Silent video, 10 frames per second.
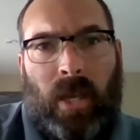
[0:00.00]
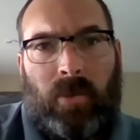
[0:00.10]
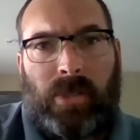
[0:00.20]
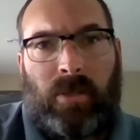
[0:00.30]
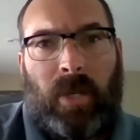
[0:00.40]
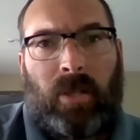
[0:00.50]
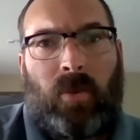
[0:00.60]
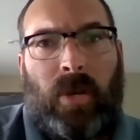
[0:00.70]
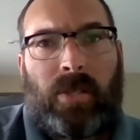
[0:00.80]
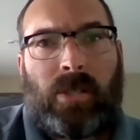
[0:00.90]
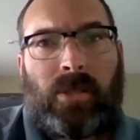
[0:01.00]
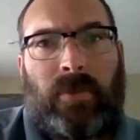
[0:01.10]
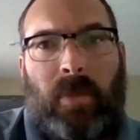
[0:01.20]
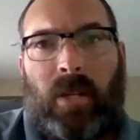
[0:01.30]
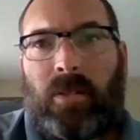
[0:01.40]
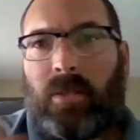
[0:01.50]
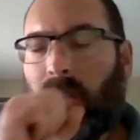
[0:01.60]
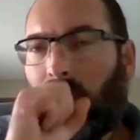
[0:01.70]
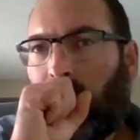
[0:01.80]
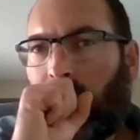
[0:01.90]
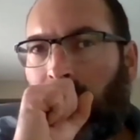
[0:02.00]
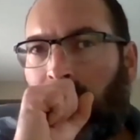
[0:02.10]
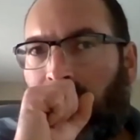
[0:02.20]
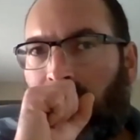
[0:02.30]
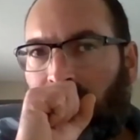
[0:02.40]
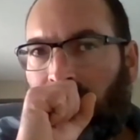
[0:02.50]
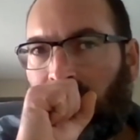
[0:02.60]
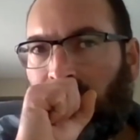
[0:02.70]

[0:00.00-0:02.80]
and will submit questions from there into the Q&A function